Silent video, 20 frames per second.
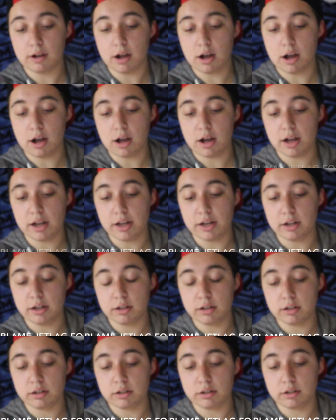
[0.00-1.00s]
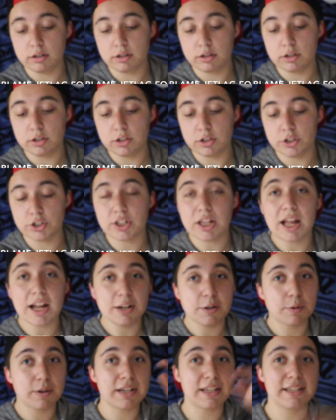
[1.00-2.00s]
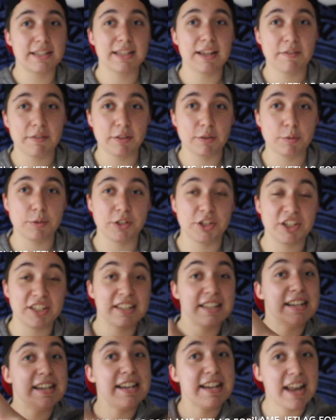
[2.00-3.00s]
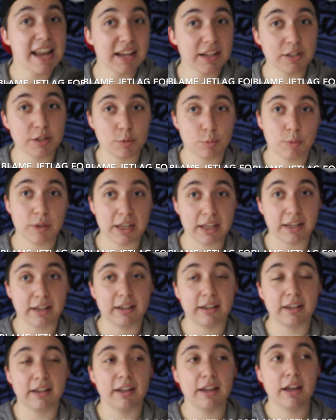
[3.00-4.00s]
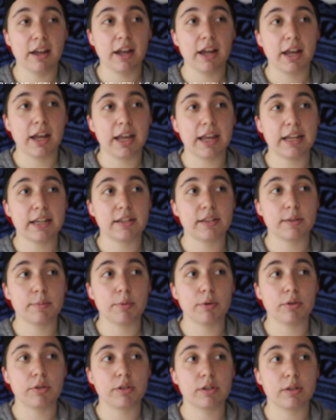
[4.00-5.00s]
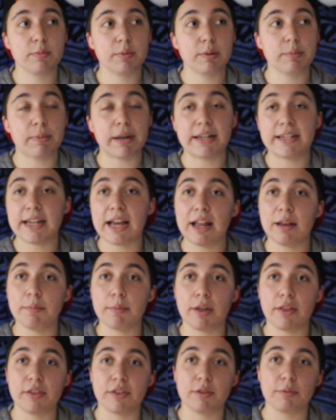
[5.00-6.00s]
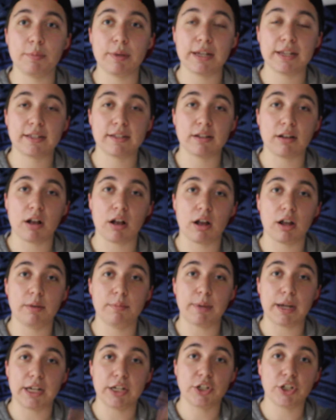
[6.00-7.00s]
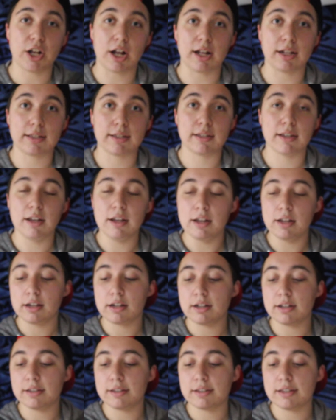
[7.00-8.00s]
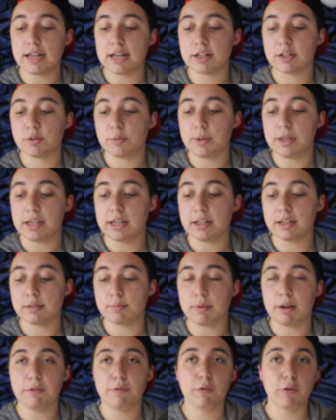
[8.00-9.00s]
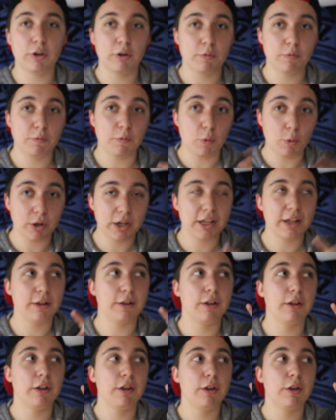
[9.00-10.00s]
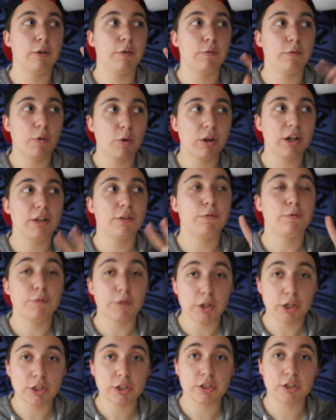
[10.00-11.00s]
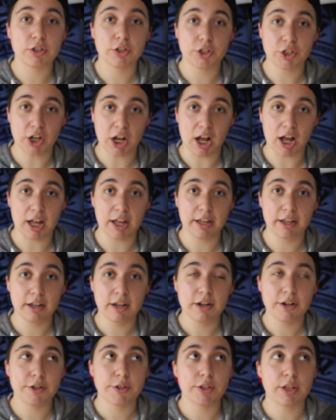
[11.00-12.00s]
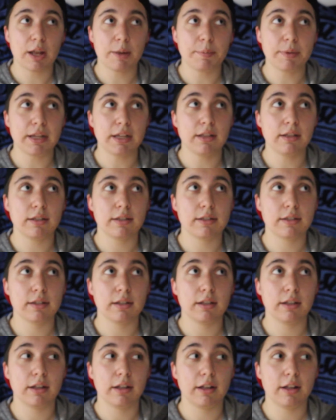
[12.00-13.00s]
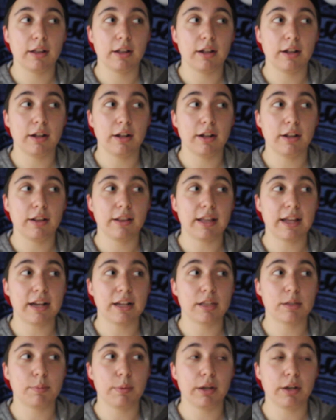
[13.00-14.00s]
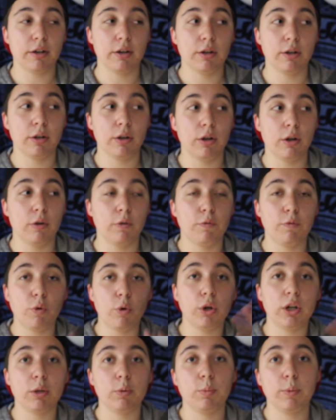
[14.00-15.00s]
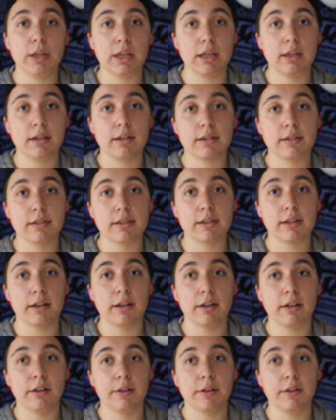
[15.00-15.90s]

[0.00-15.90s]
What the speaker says: on July 27th, which is next week, is supposed to be my 10 month based on my shots, because next week is my 41st shot, so that means that it's been 40 weeks.